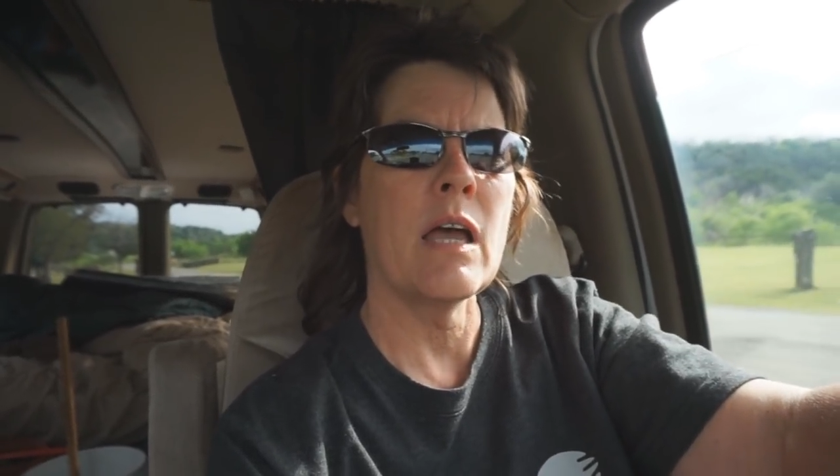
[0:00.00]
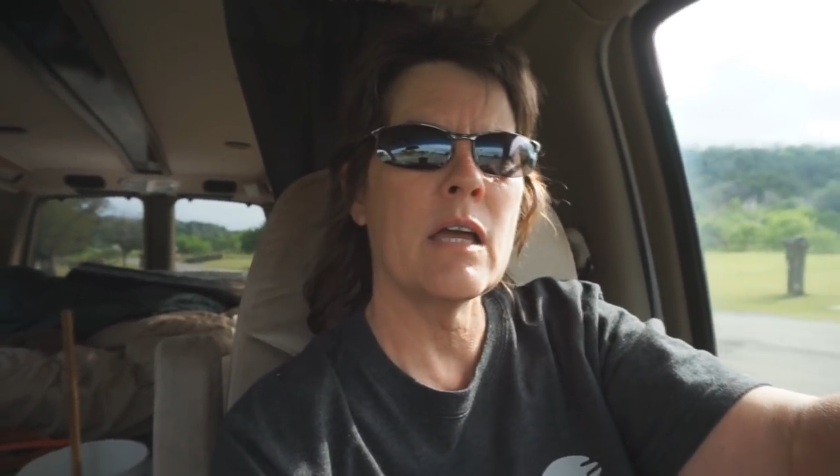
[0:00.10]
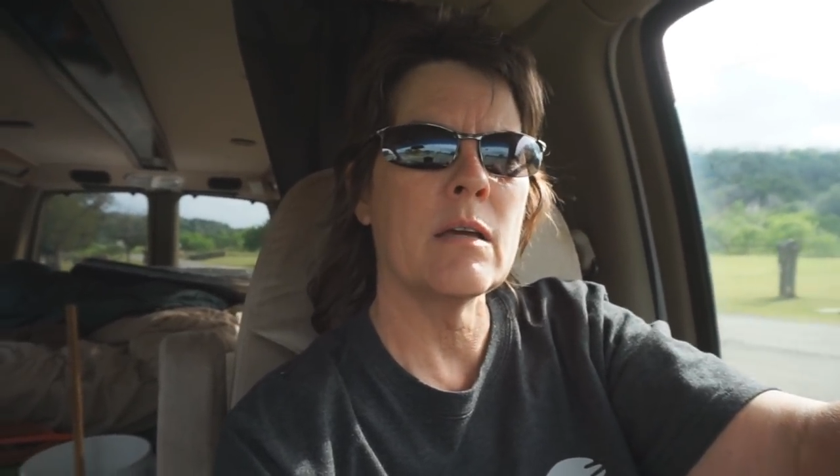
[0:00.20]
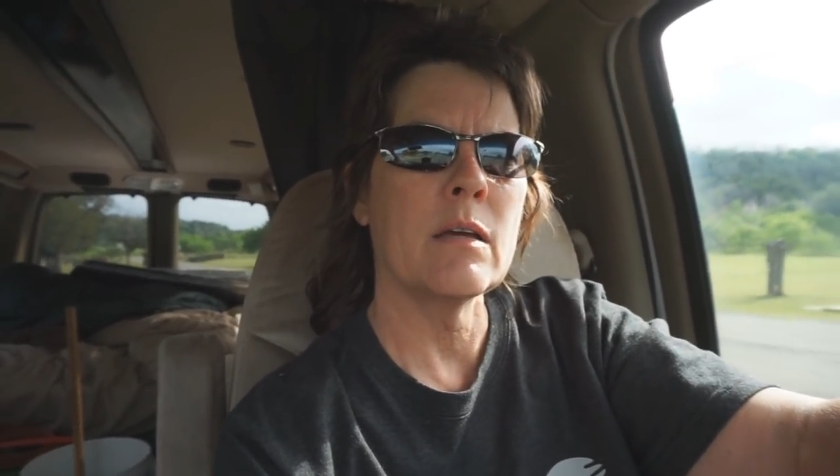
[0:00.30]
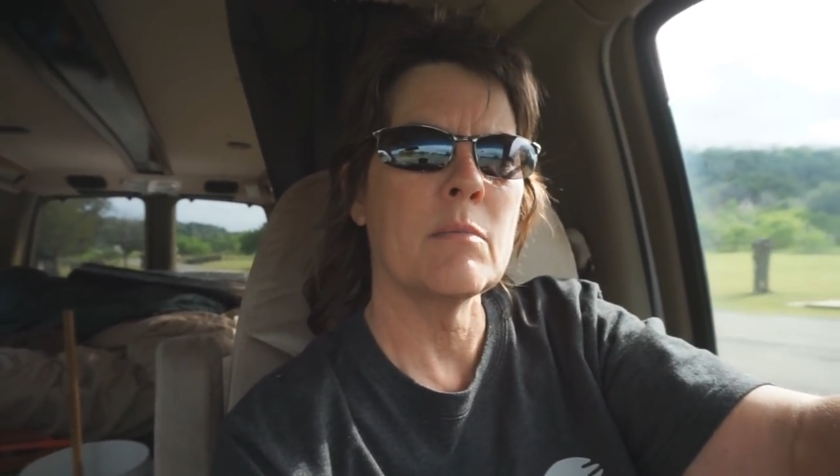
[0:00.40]

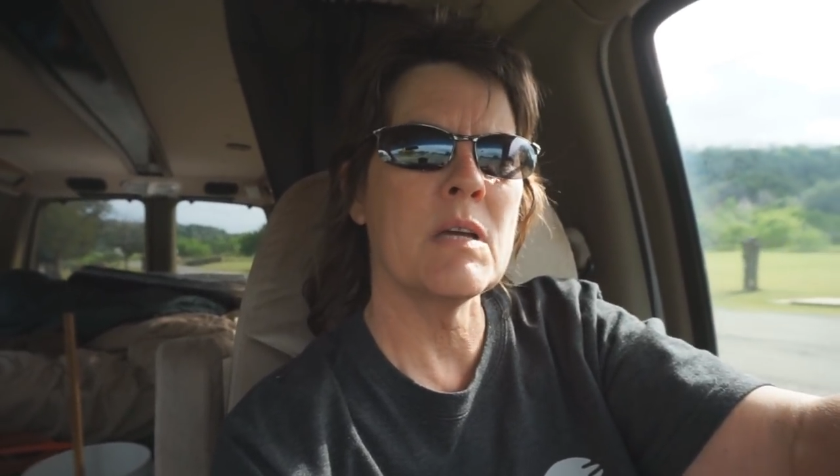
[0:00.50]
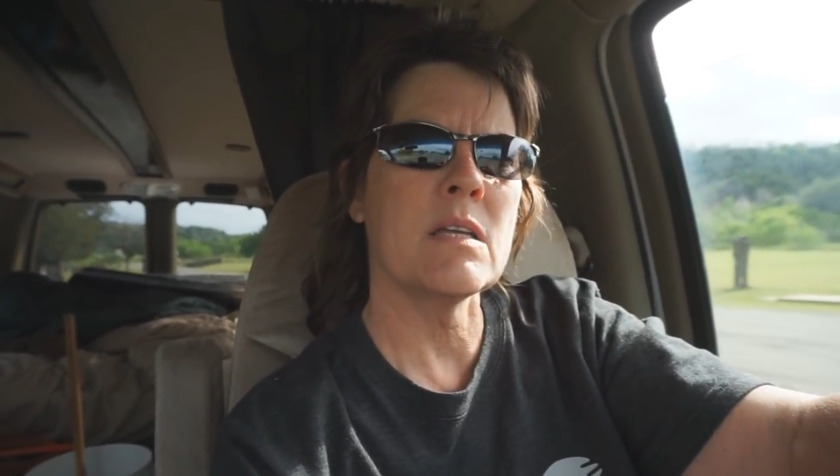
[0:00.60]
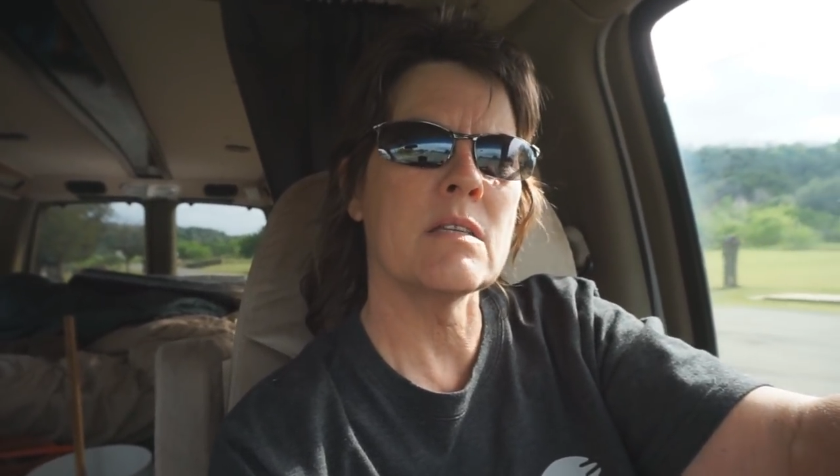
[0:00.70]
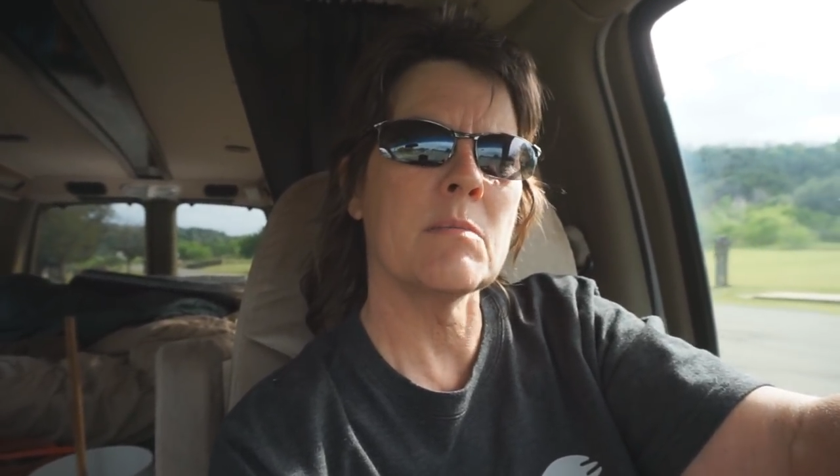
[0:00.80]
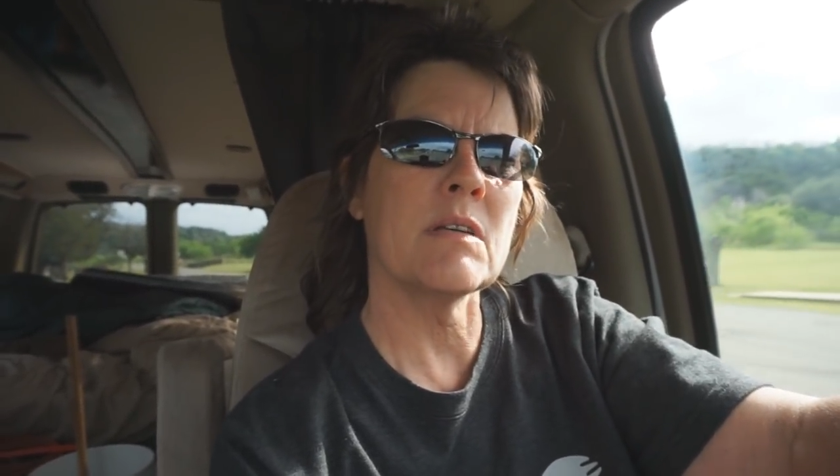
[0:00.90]
Hey,
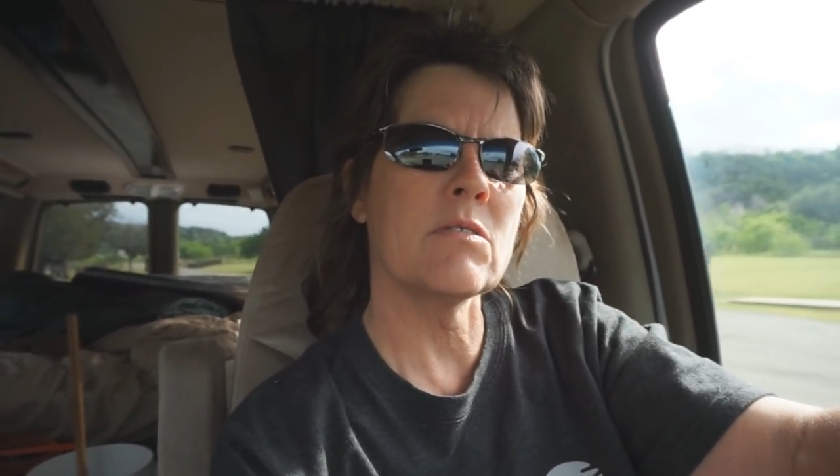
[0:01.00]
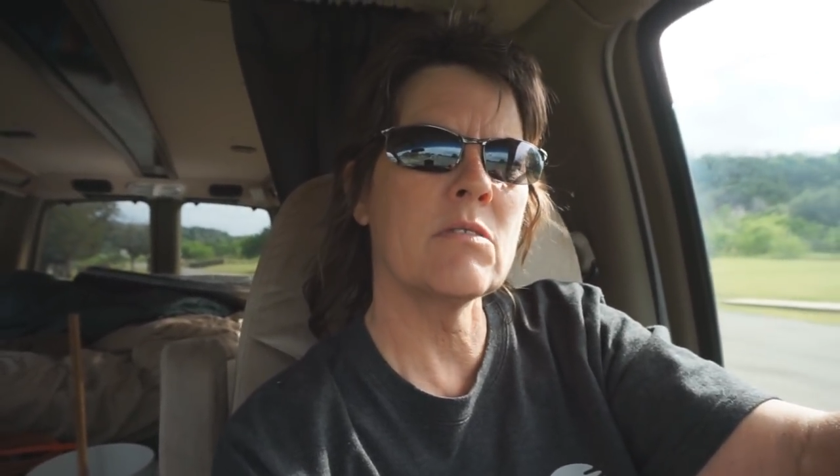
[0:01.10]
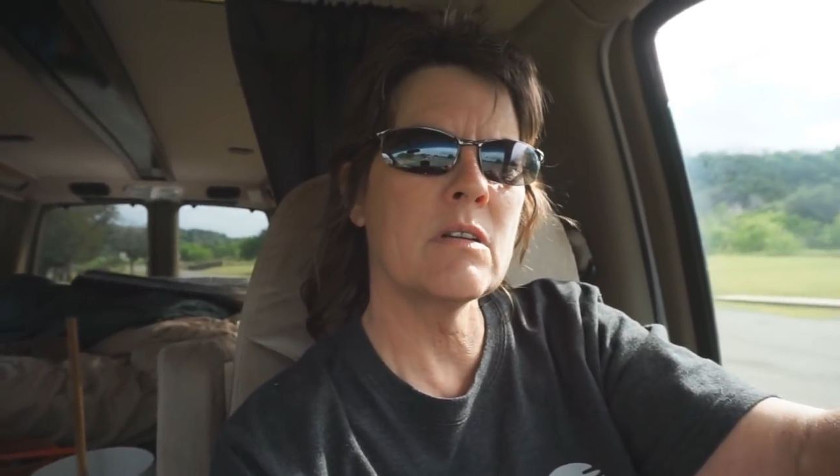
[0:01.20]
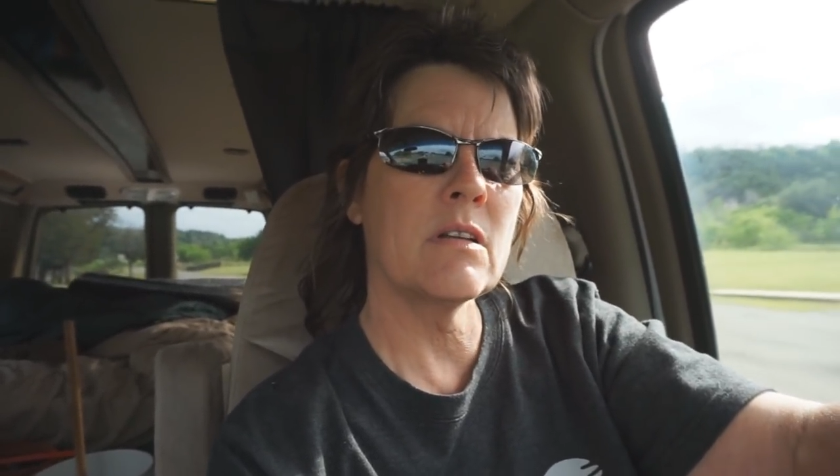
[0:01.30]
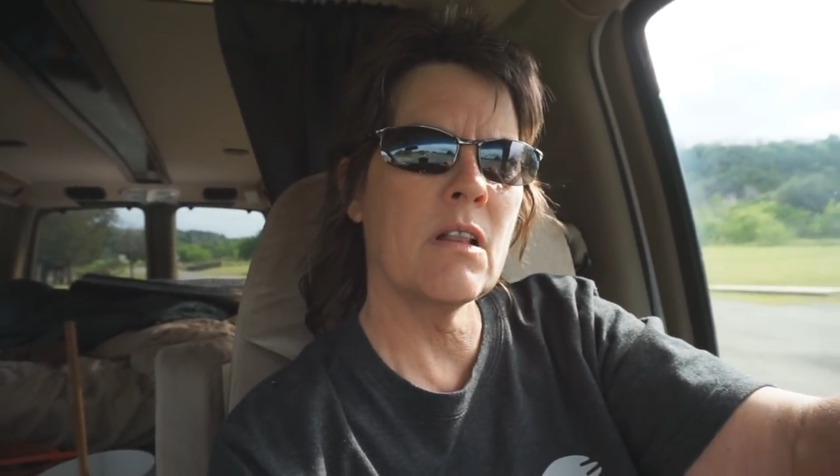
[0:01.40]
man, somebody's
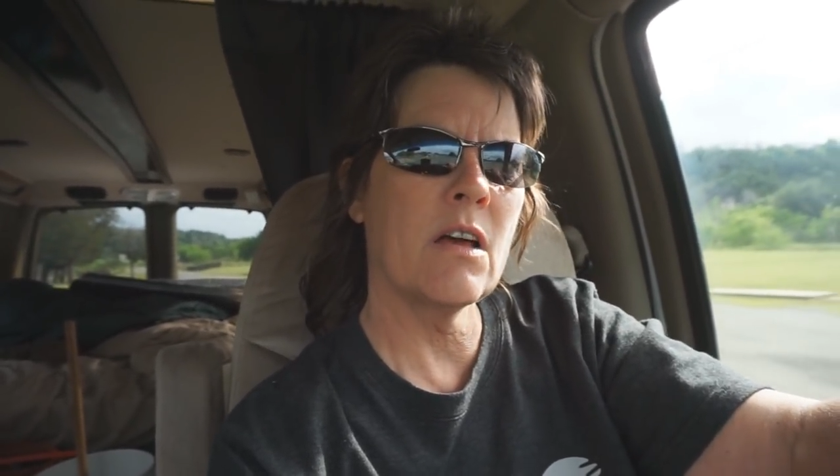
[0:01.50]
going in the